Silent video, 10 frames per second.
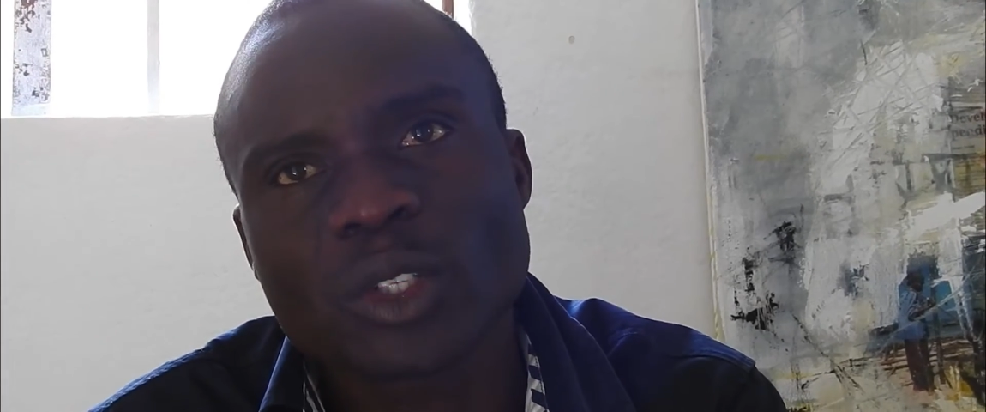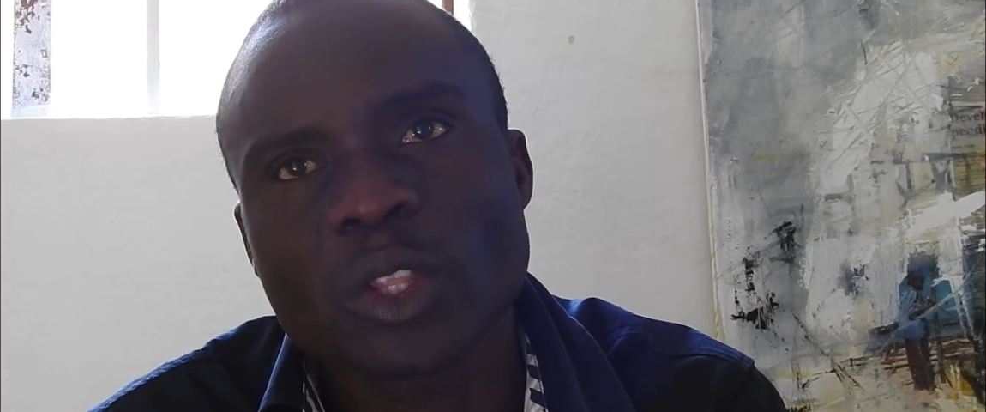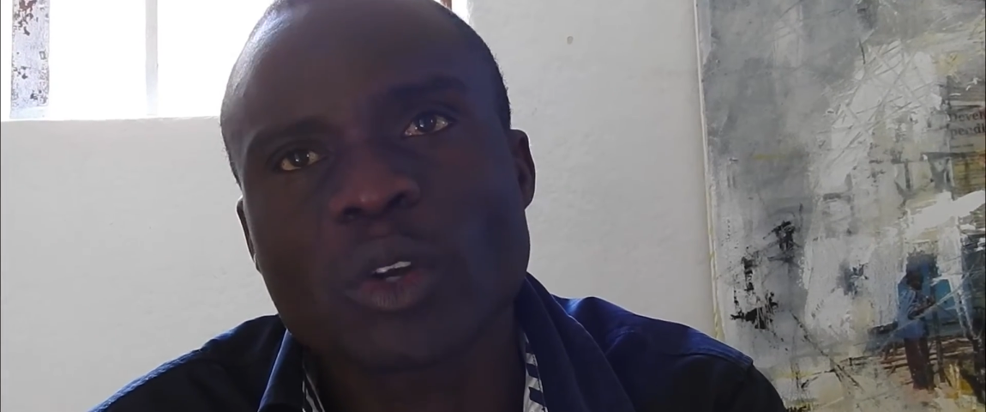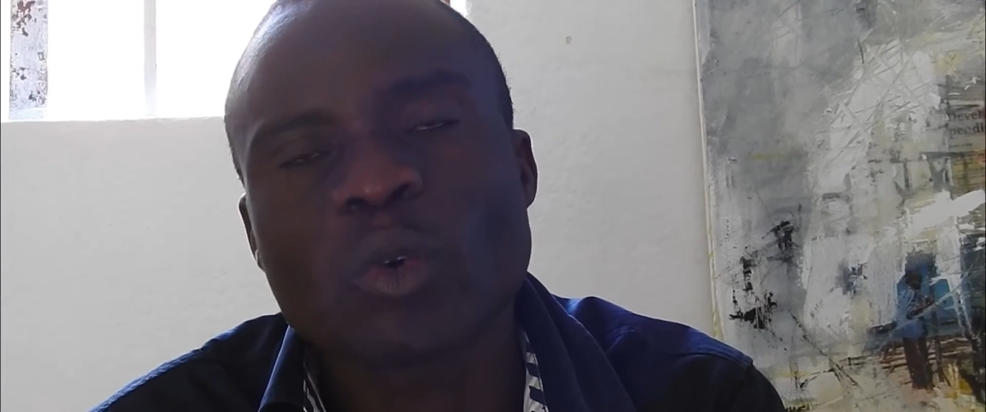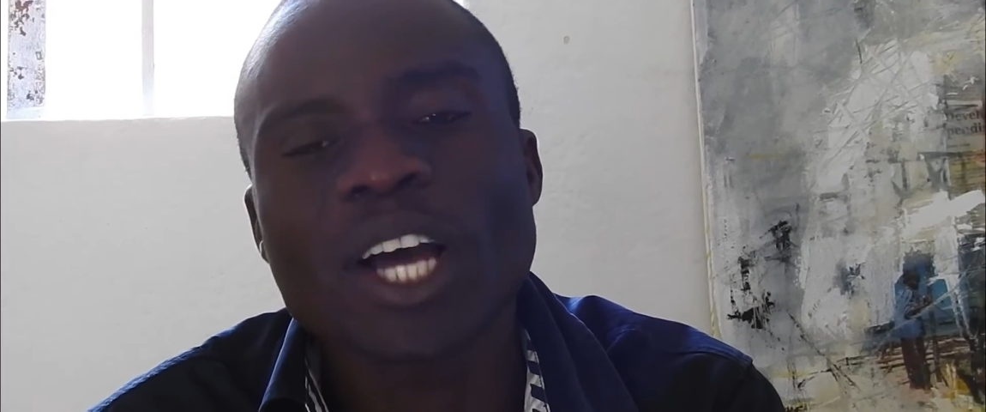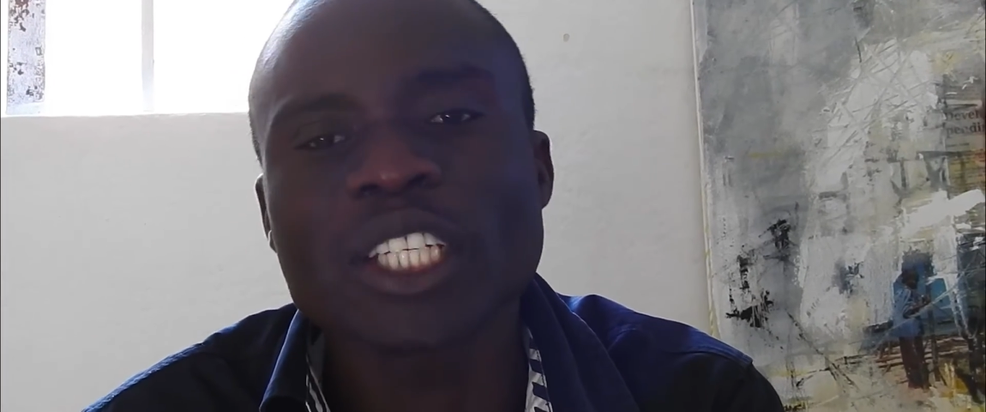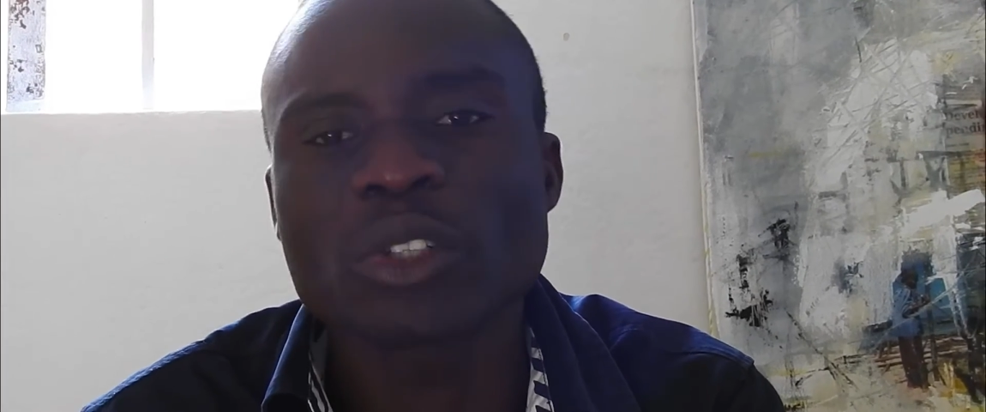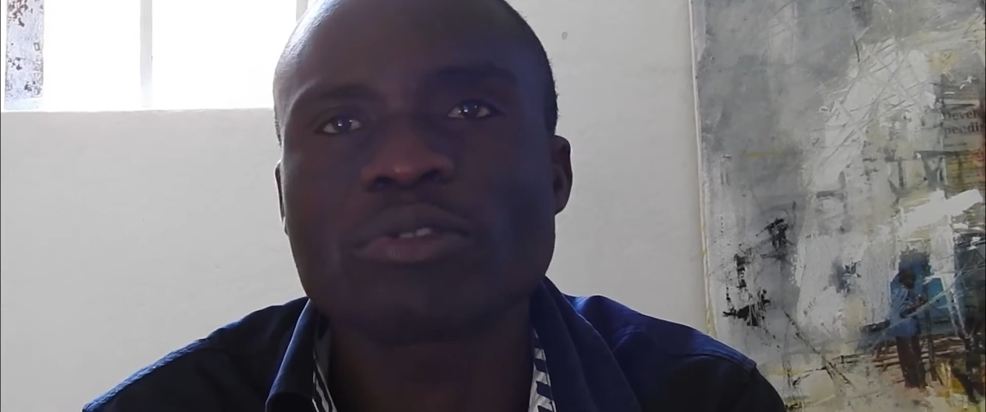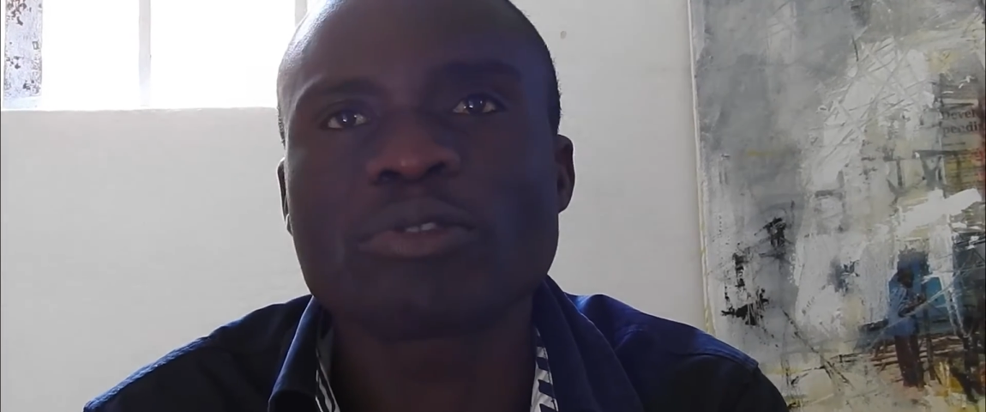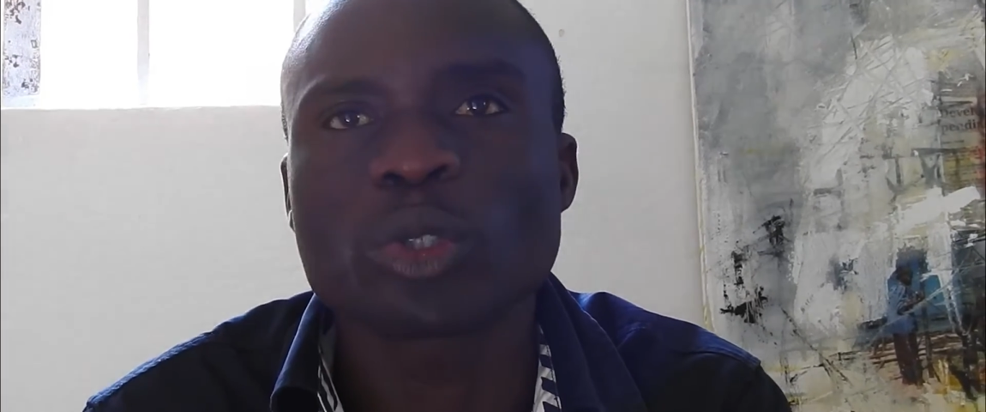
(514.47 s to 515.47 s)
So the quality
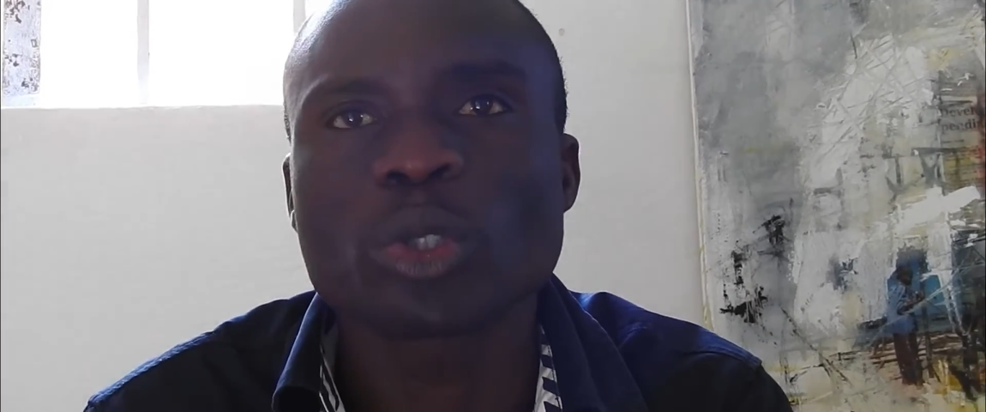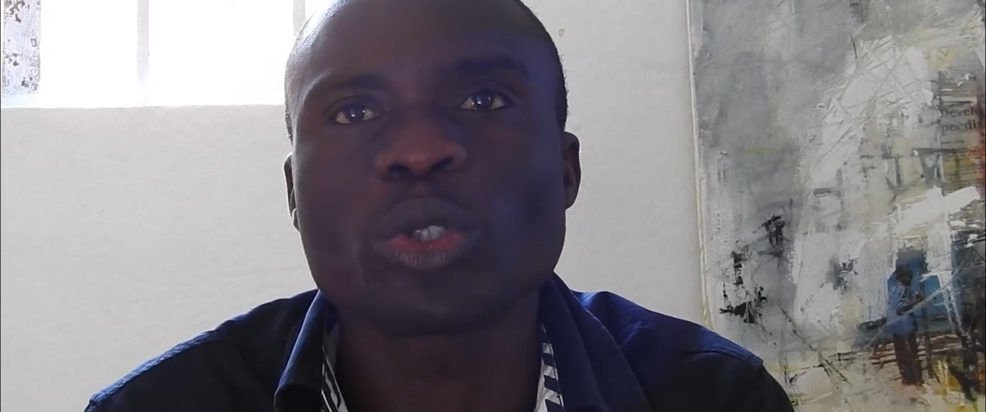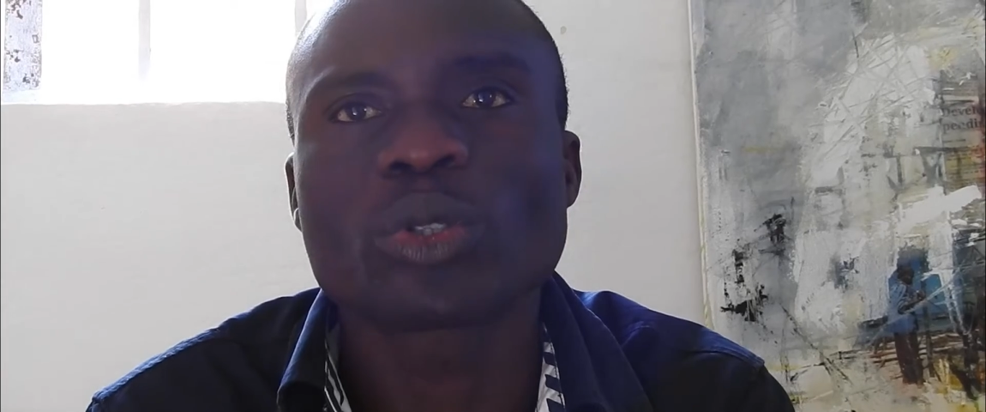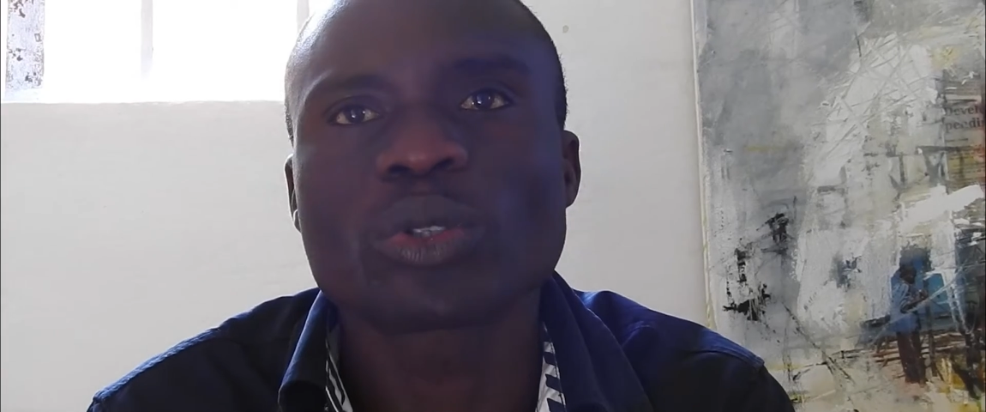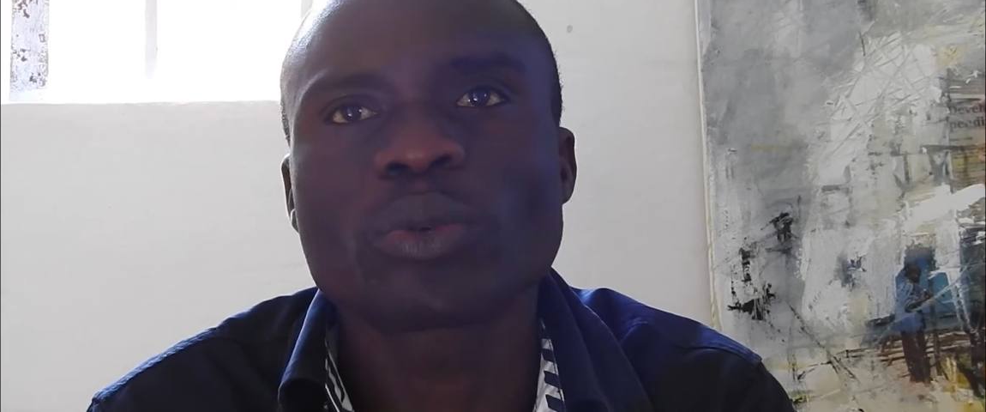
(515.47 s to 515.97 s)
of food